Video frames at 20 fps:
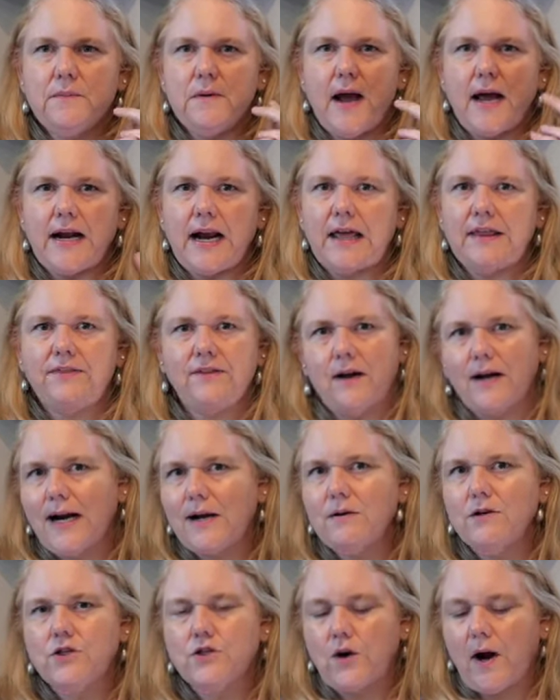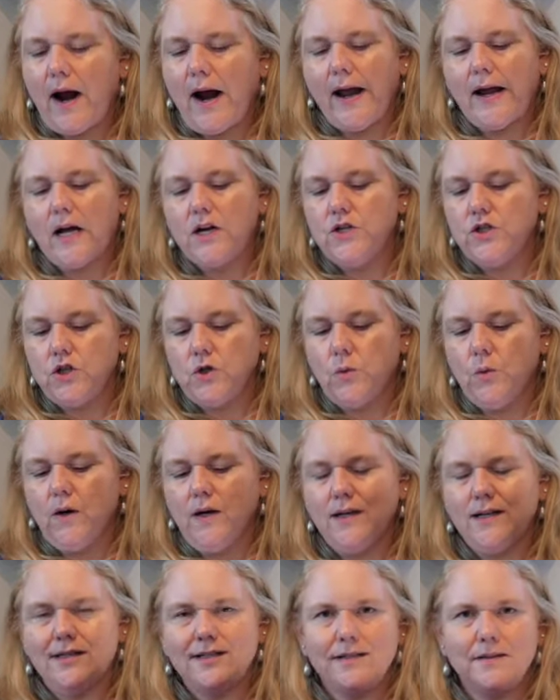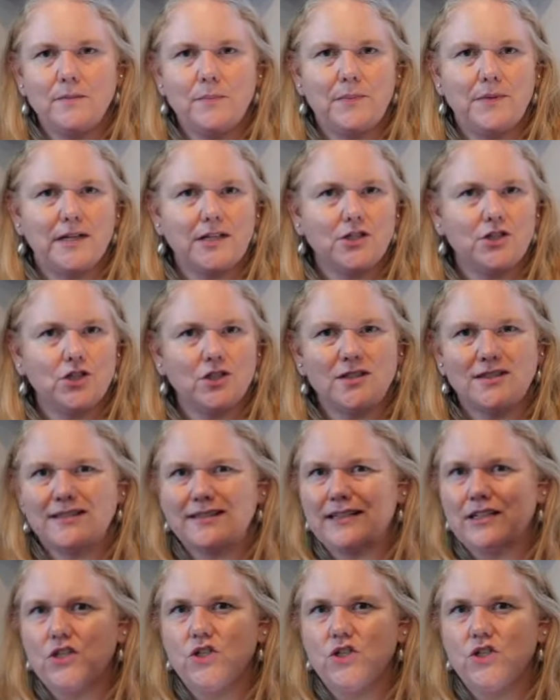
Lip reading: and I thought I would try a new one, but it's just